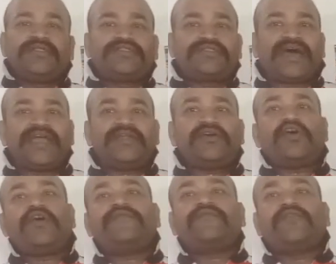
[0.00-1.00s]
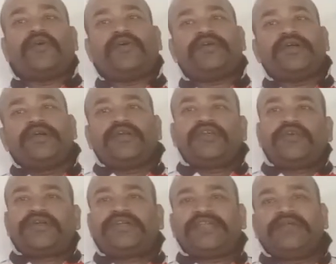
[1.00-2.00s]
side of court,
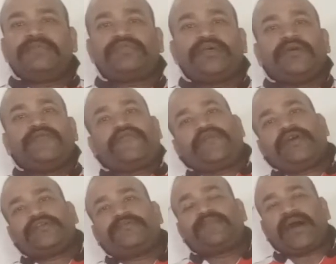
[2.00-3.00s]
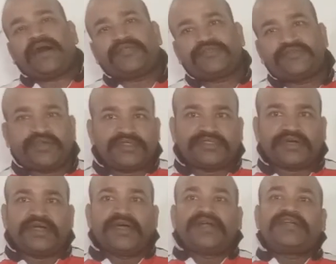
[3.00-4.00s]
your team's first pass is
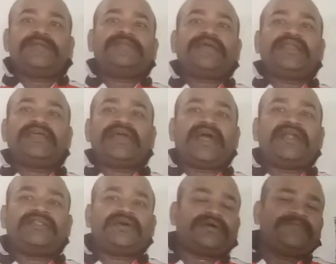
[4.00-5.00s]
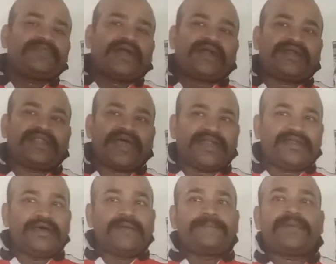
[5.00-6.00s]
the typically and the
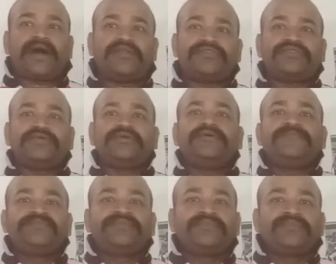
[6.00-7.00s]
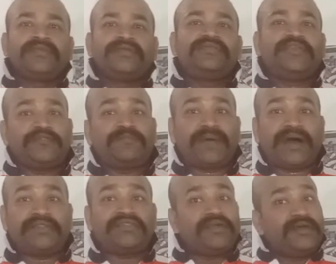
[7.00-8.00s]
underhand pass. This
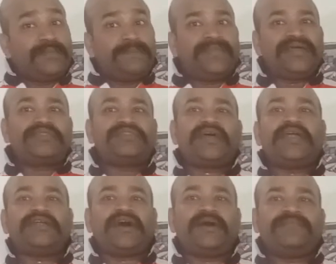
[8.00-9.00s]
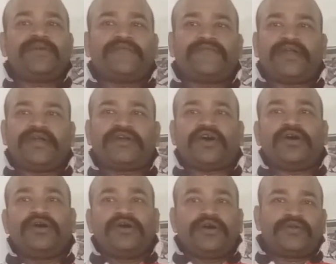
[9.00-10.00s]
pass may set up the front
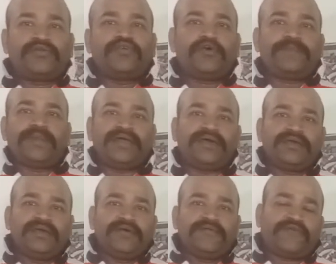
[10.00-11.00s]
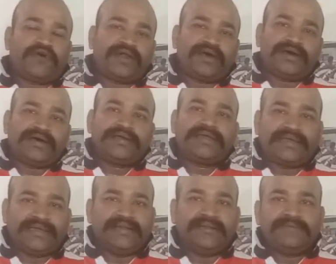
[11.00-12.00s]
row player for a
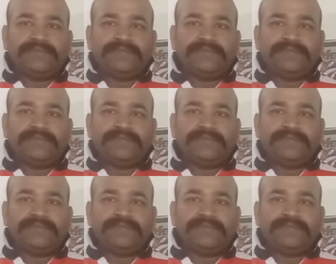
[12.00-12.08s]
kill,